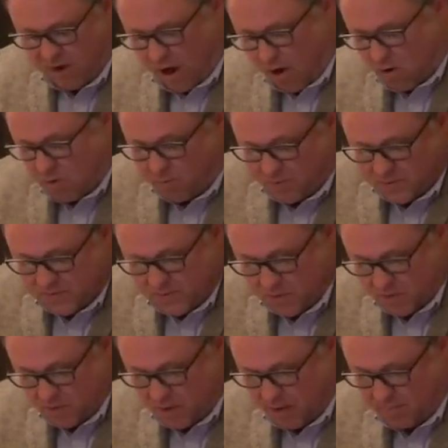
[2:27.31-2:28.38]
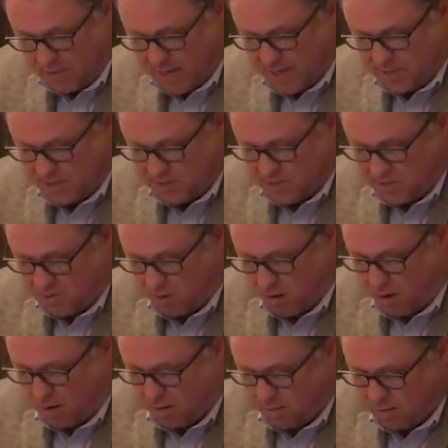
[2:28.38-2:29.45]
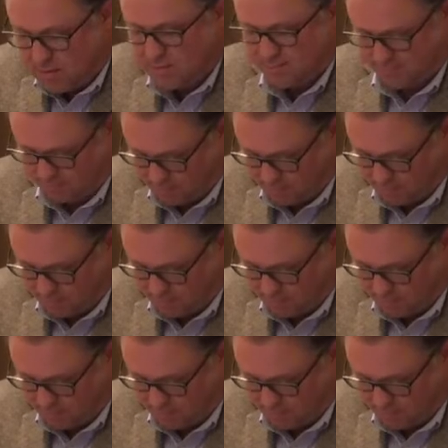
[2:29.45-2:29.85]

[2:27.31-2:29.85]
of honorable social obligation to our honored